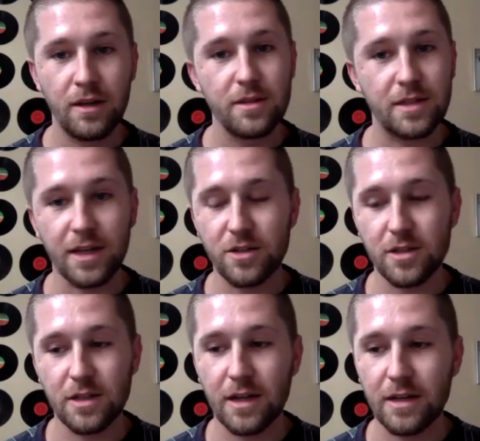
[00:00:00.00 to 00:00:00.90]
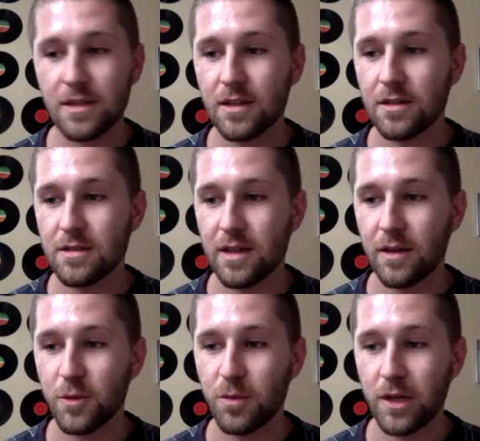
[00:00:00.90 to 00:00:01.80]
sketches and ideas,
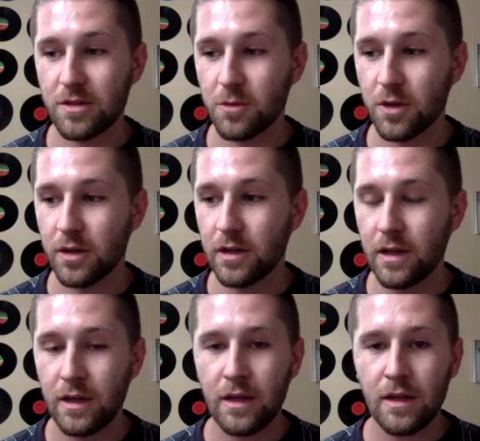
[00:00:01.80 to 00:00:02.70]
and we picked one.